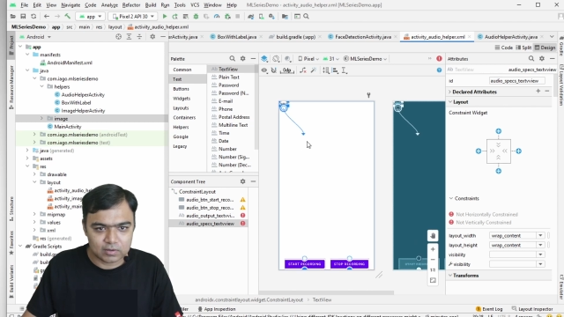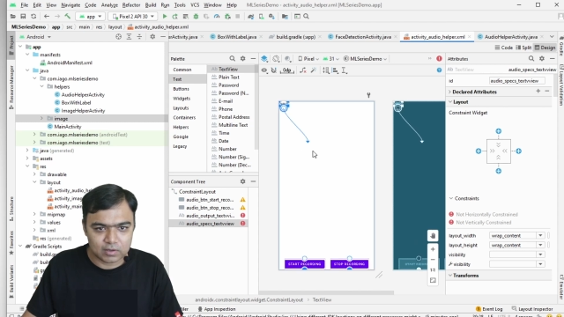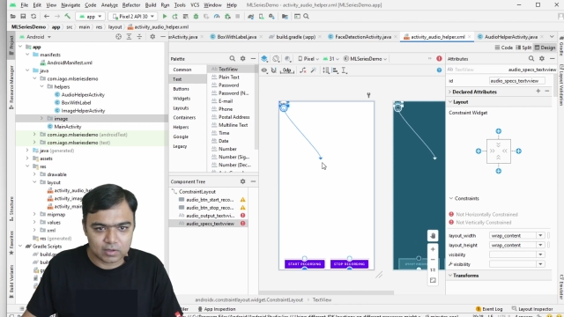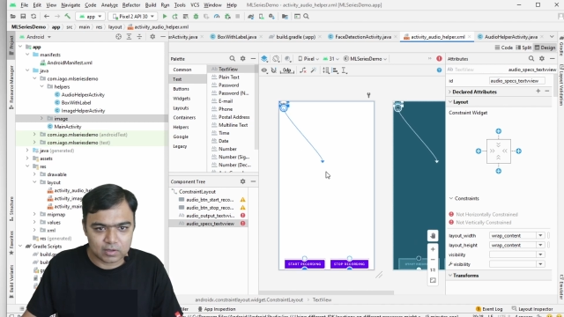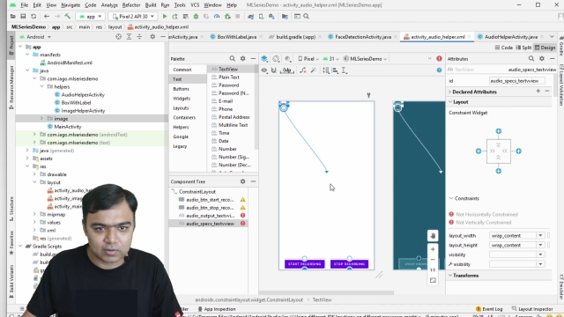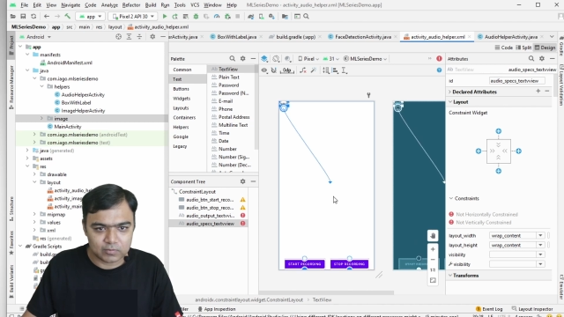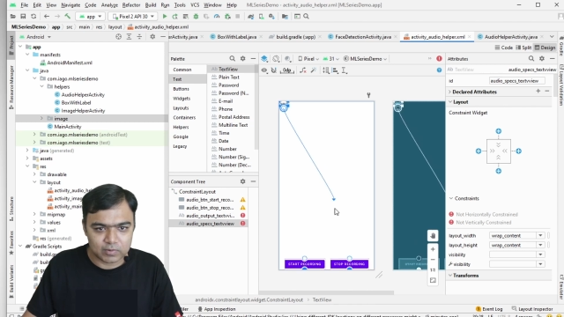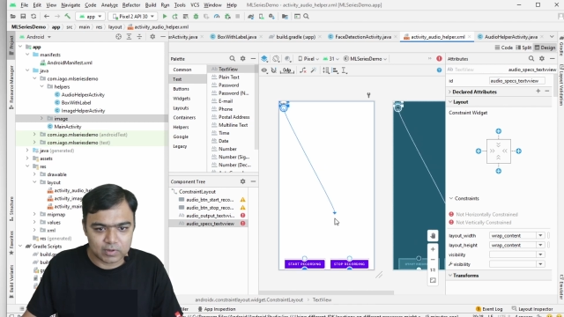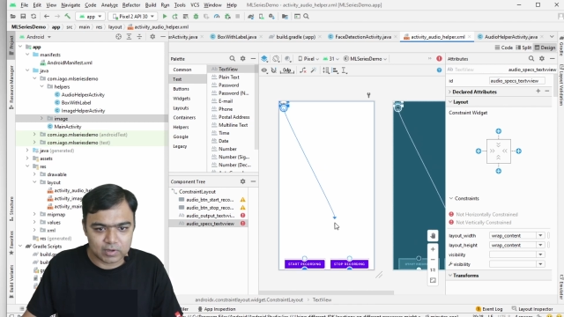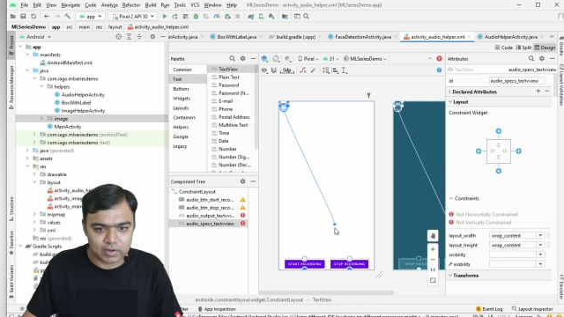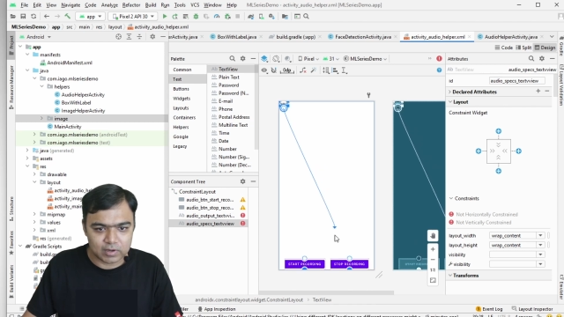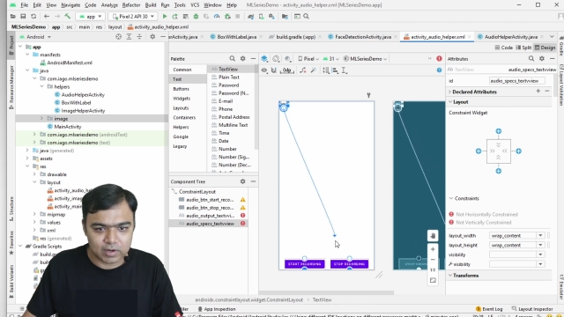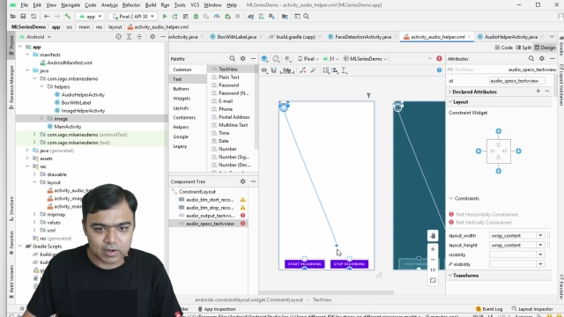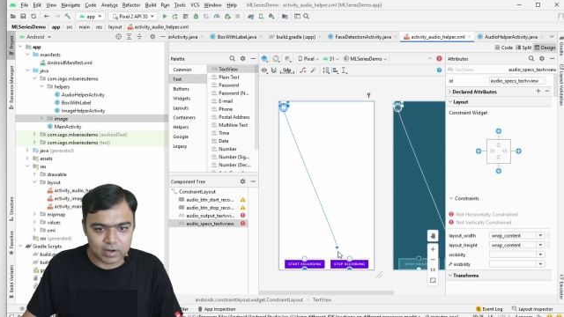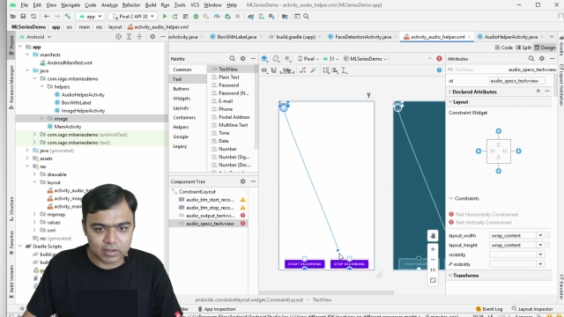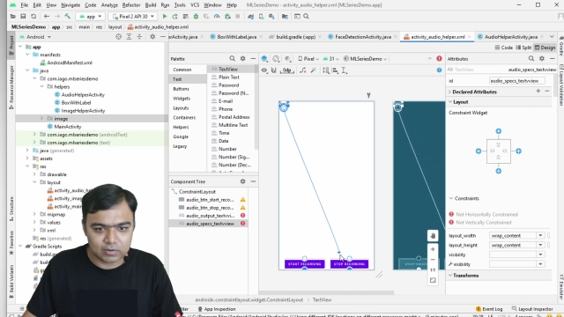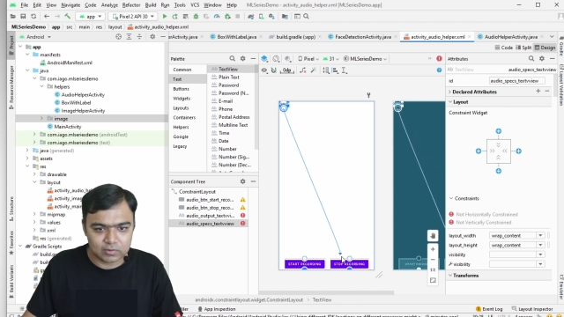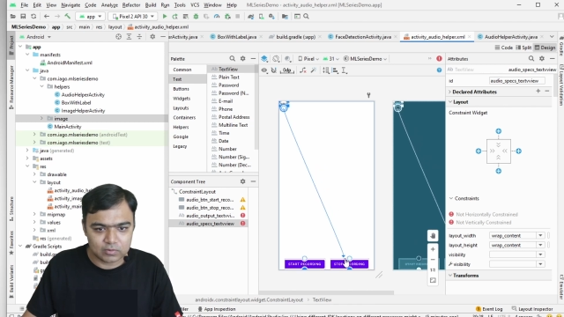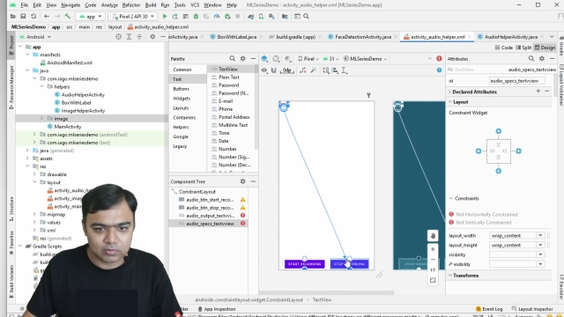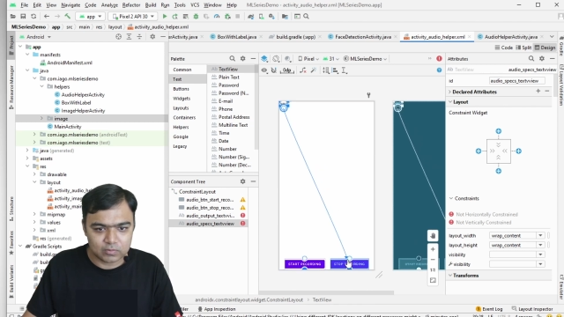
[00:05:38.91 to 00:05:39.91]
and we'll drag
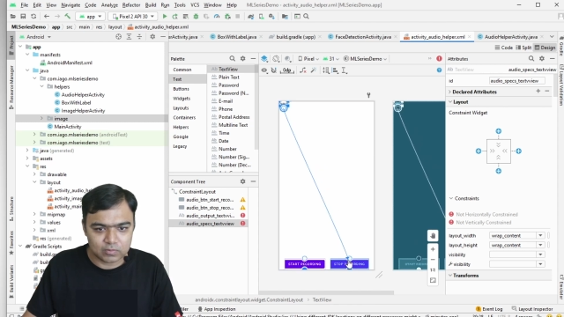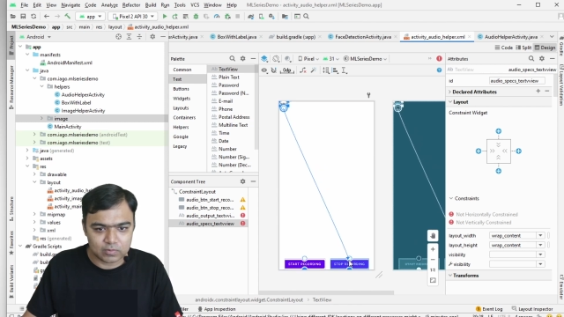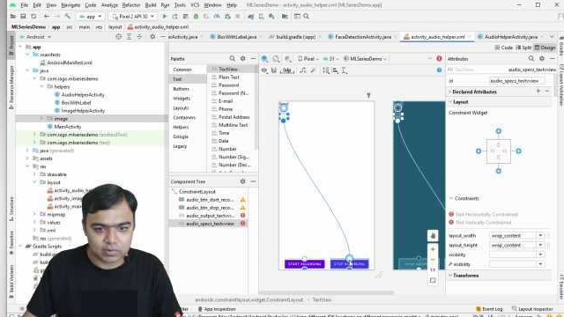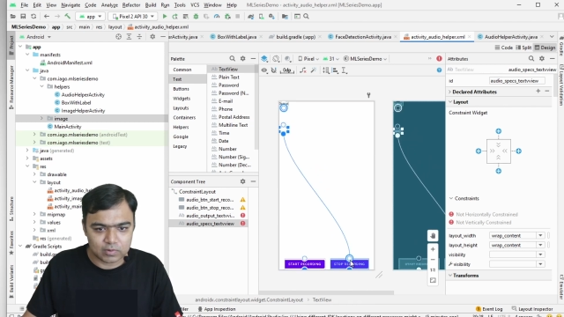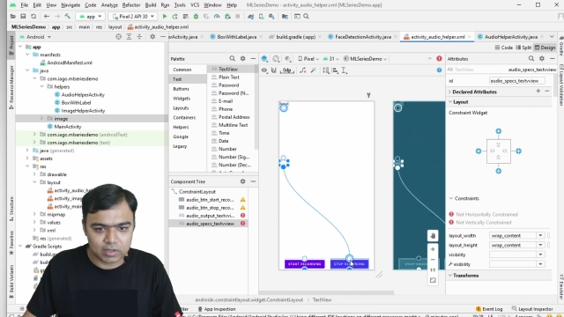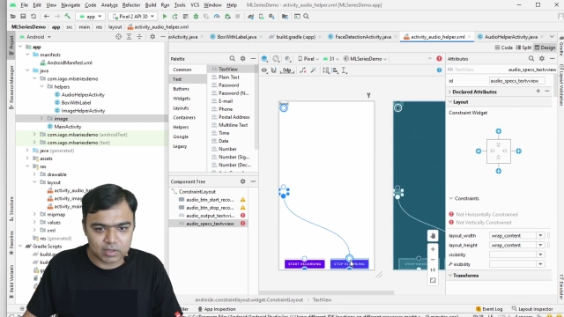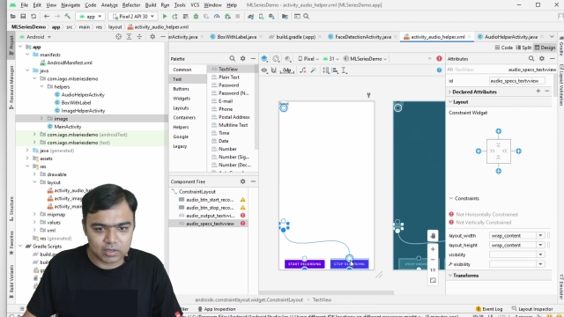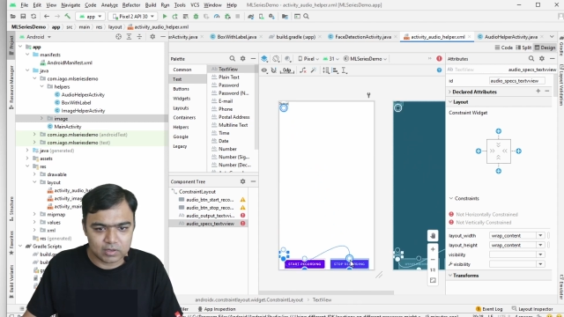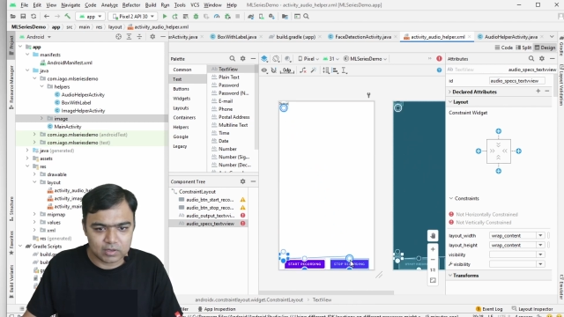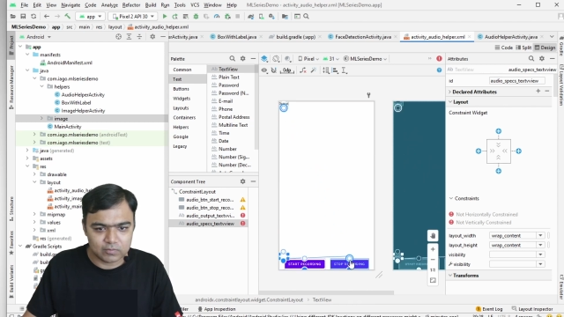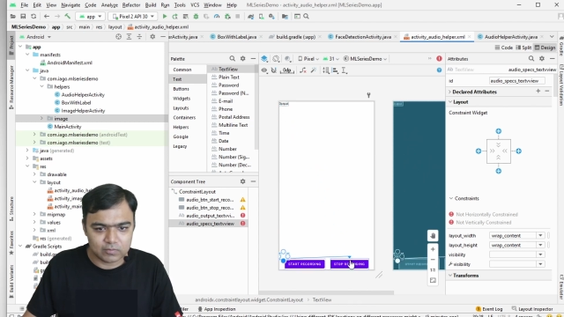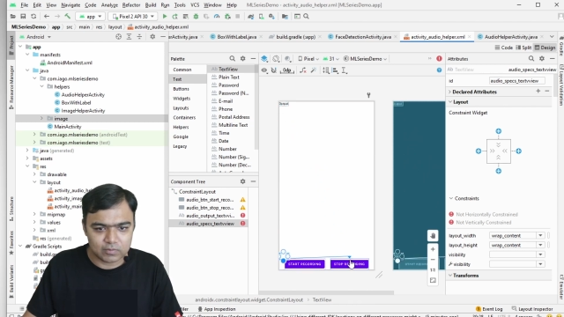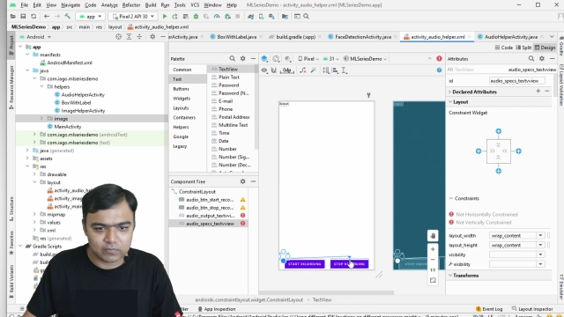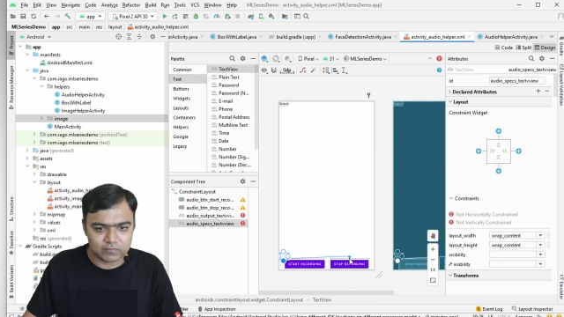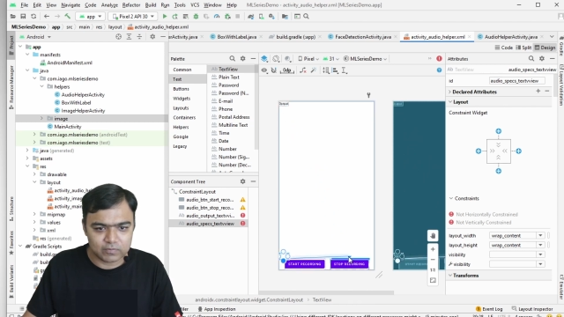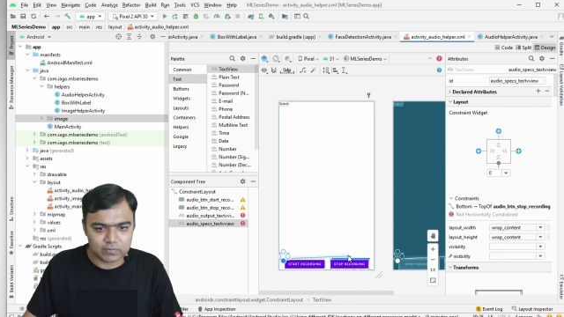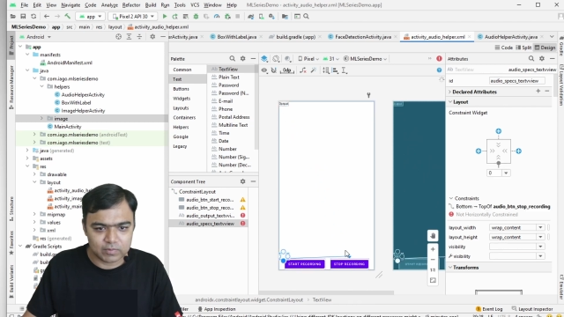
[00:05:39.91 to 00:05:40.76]
it to any one of